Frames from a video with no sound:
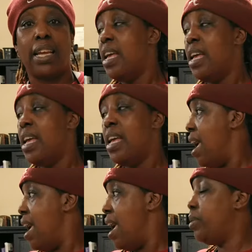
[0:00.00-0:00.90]
and I'm
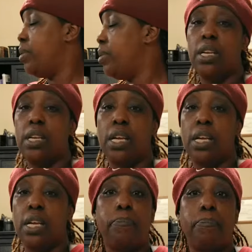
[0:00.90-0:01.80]
doing a lot of
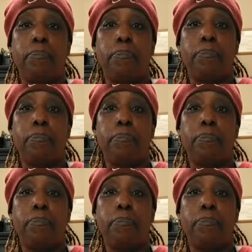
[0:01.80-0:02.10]
pouring.